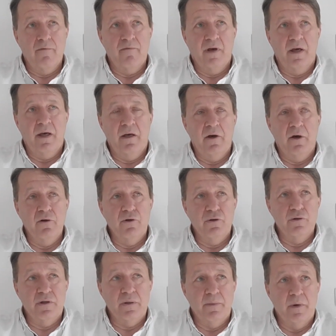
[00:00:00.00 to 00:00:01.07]
very
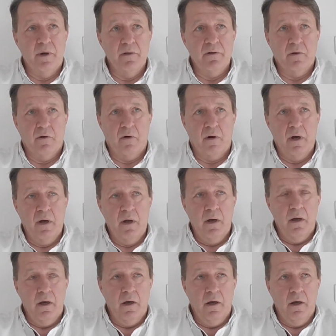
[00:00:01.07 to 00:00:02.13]
conscious about our
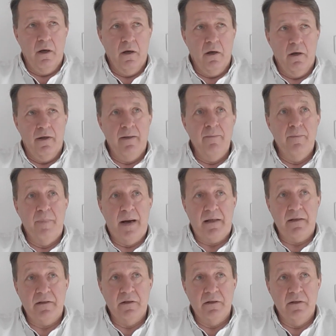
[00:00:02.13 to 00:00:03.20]

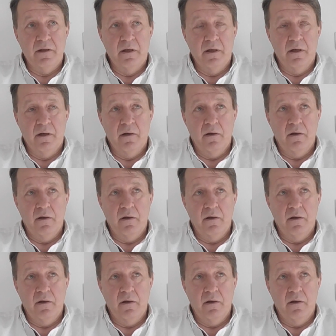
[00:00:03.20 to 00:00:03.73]
impact on the